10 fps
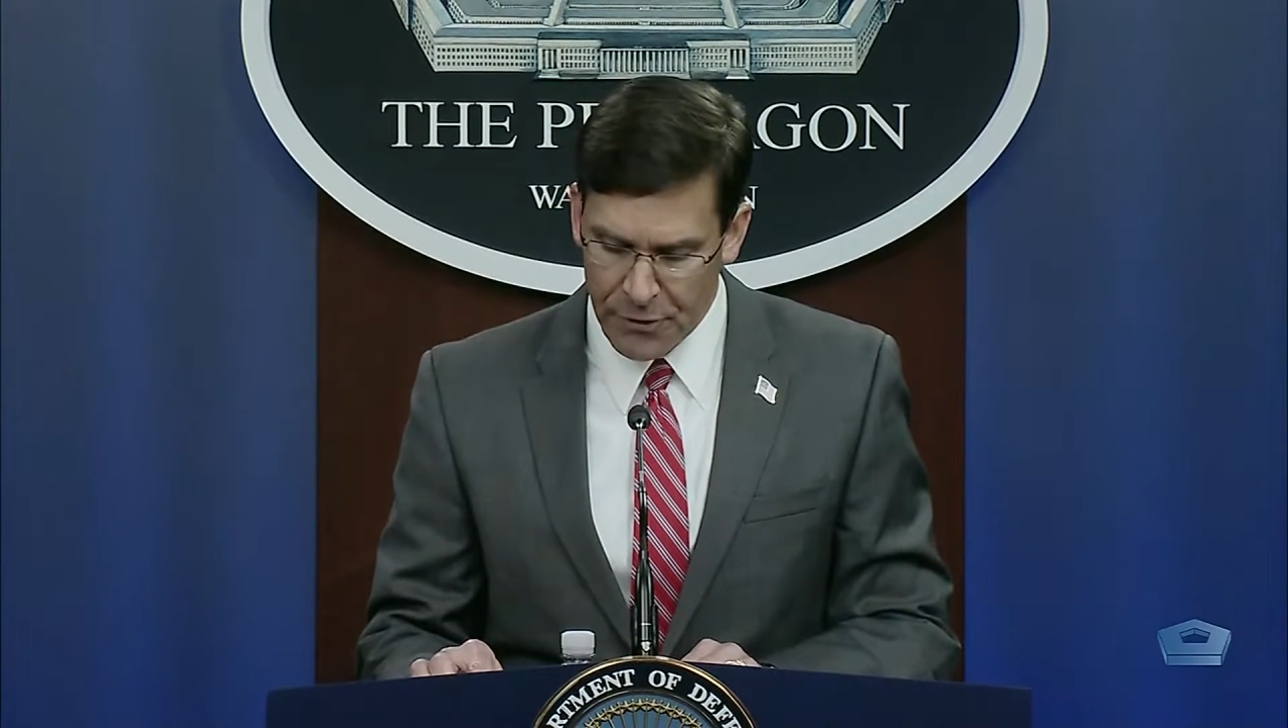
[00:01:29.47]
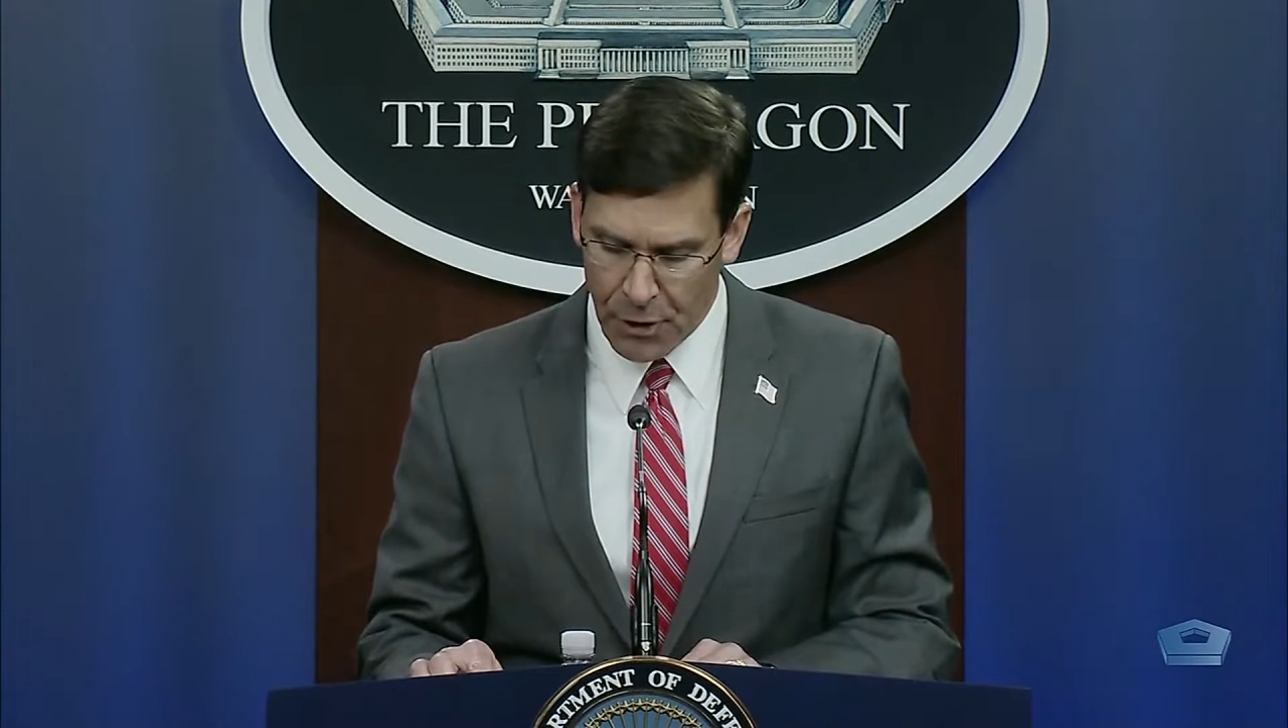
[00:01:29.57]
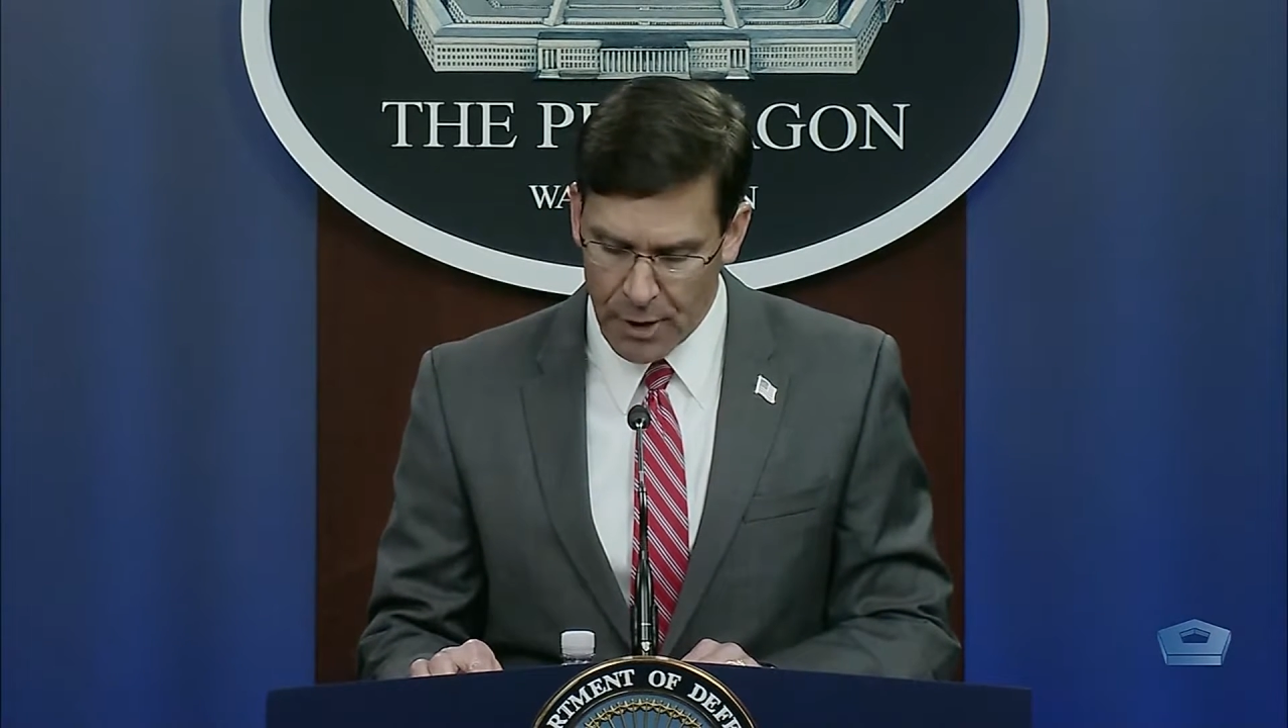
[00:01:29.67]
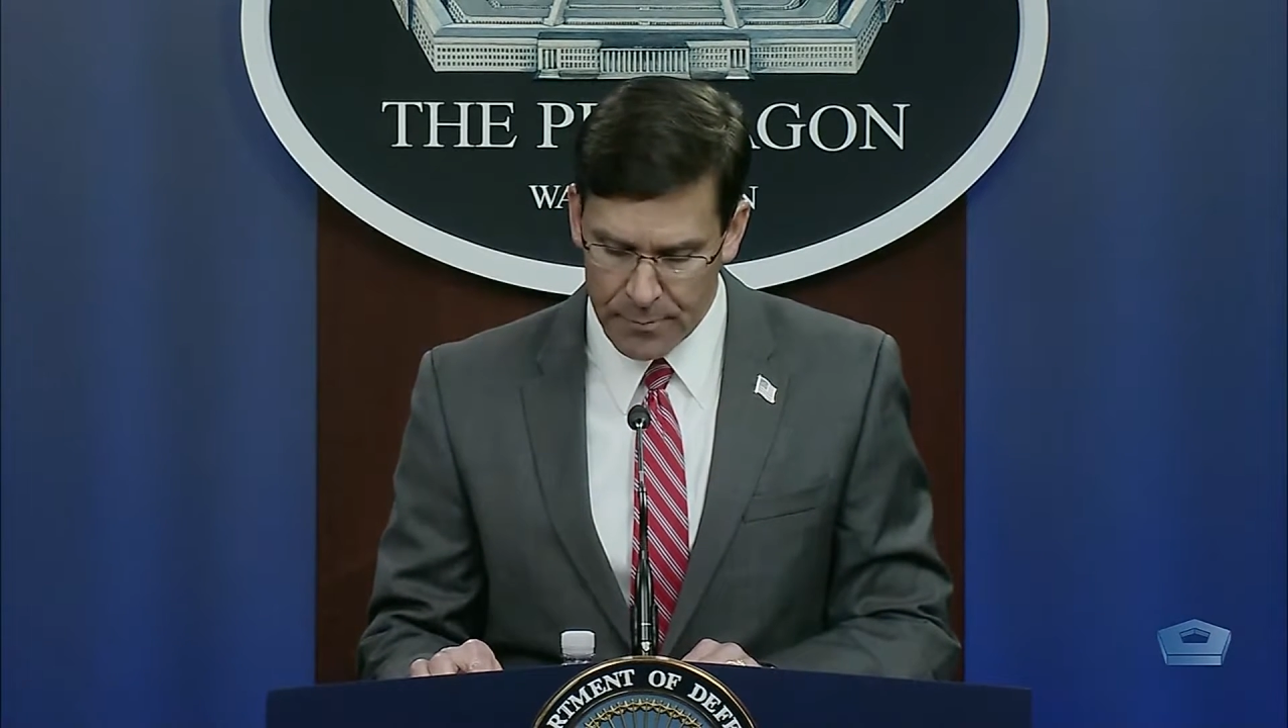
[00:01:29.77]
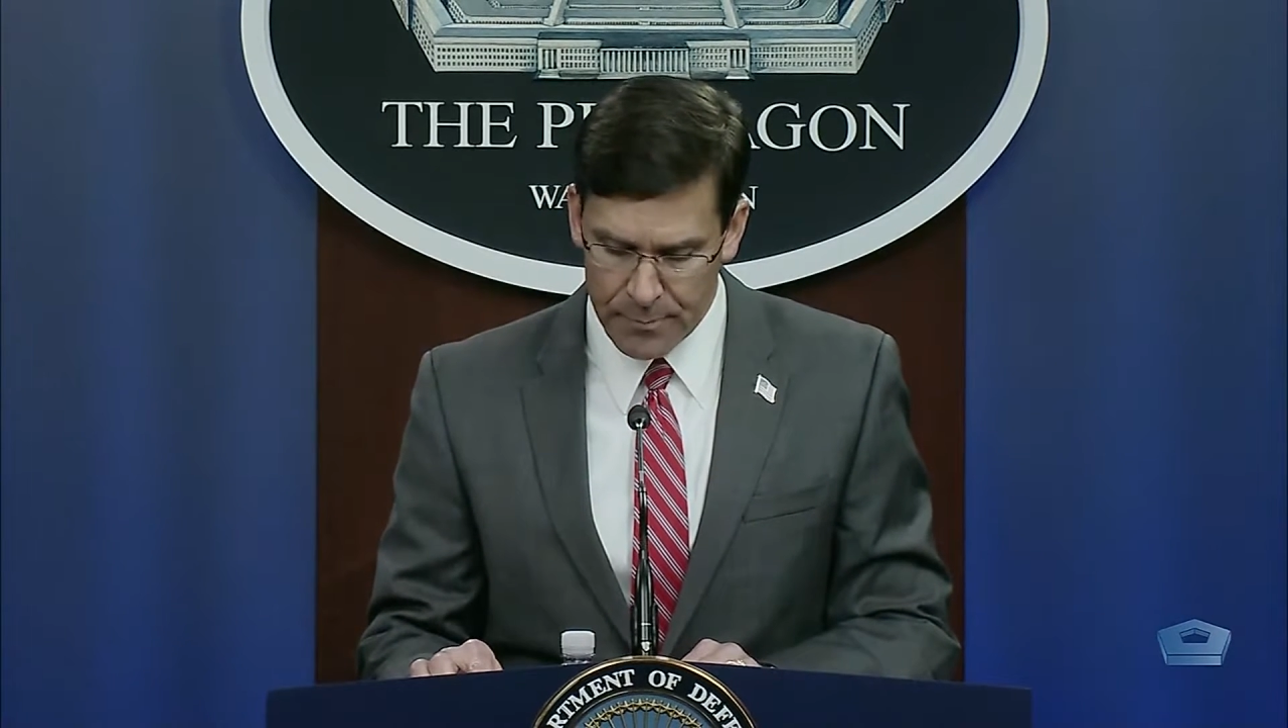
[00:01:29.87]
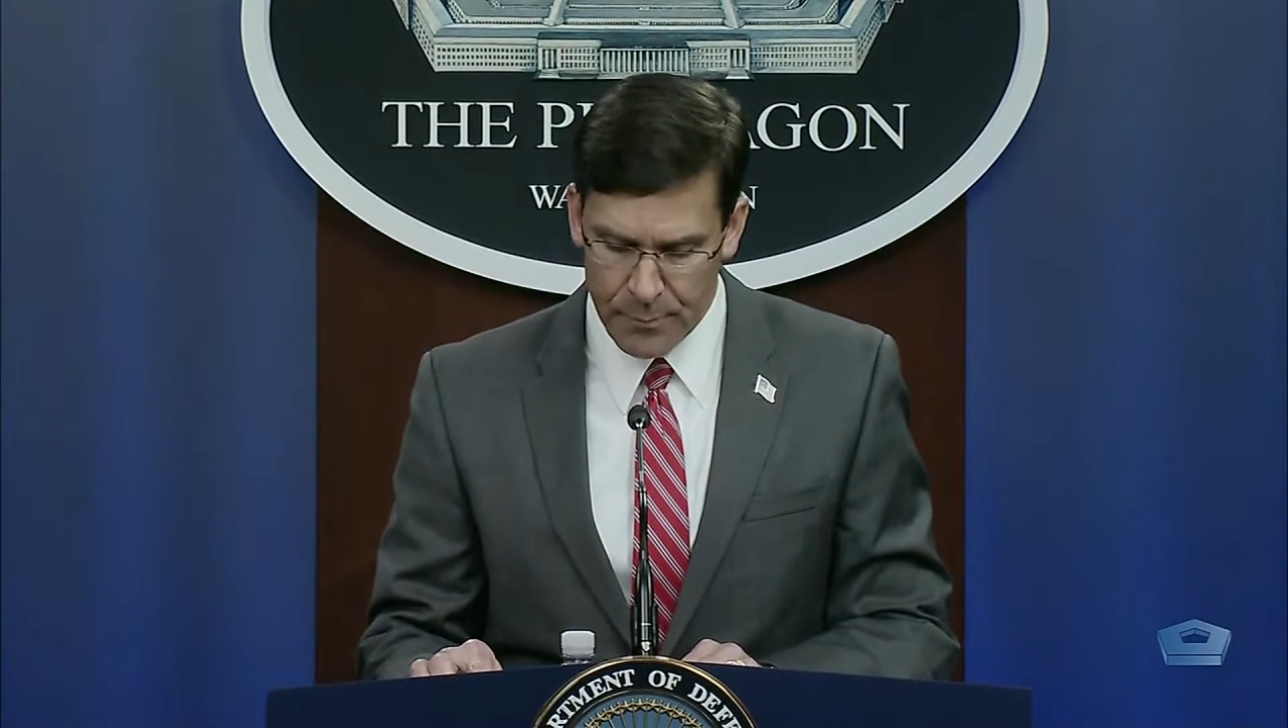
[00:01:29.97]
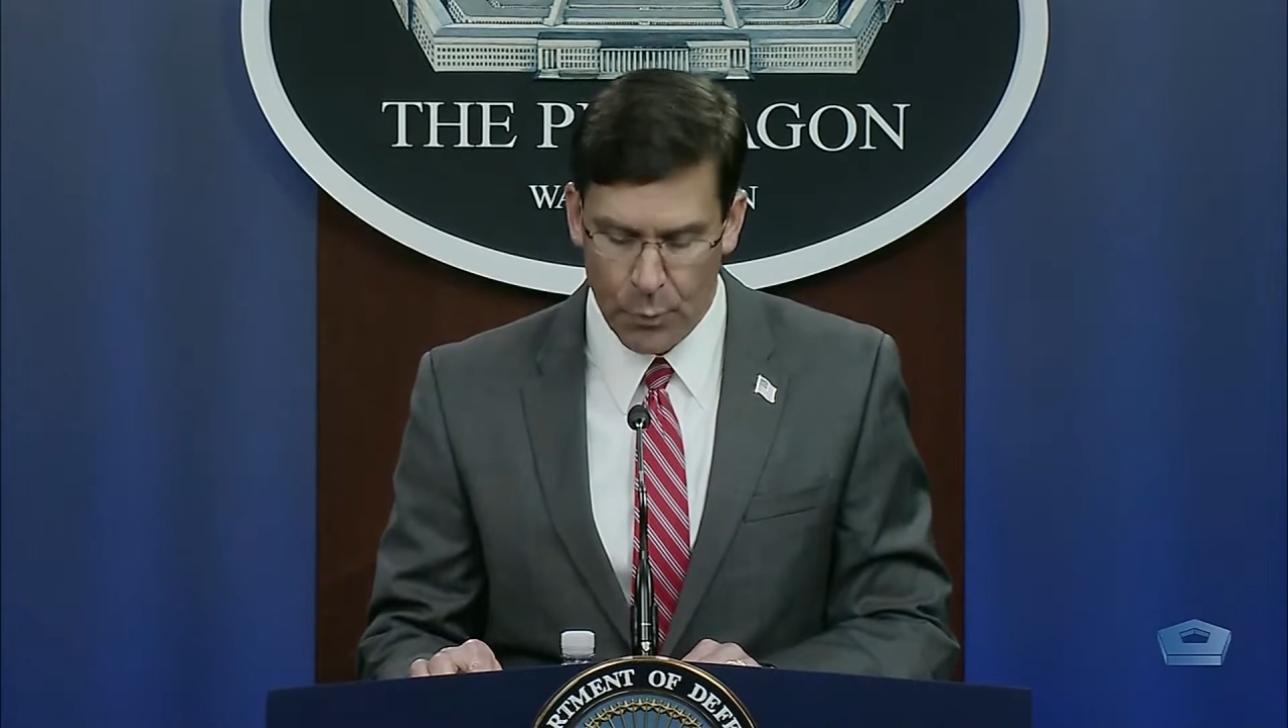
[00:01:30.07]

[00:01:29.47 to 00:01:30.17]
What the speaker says: than not,